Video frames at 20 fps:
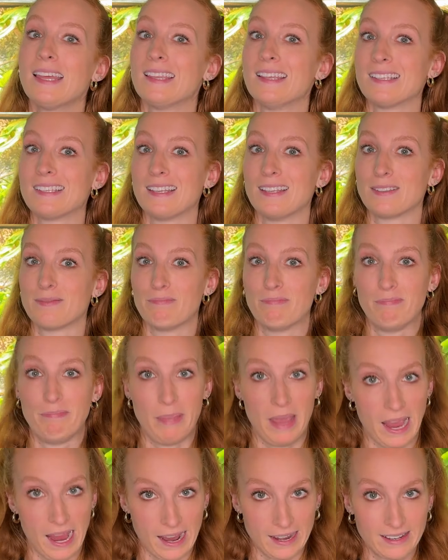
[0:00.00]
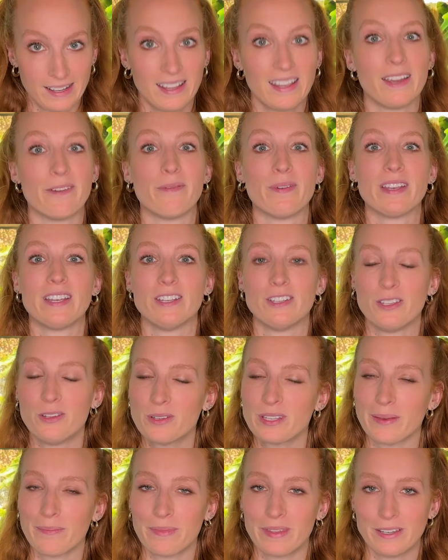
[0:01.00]
this is bad and we need to do
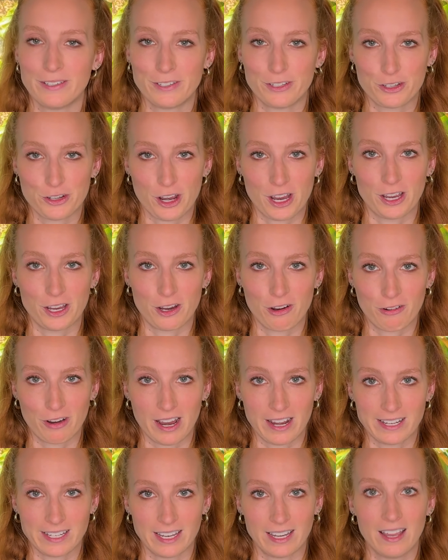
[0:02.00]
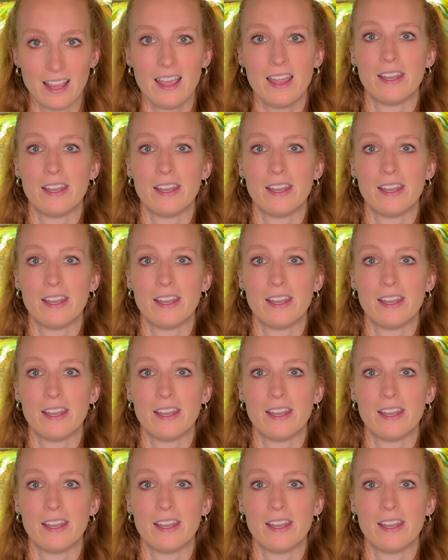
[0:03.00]
something to try and correct it.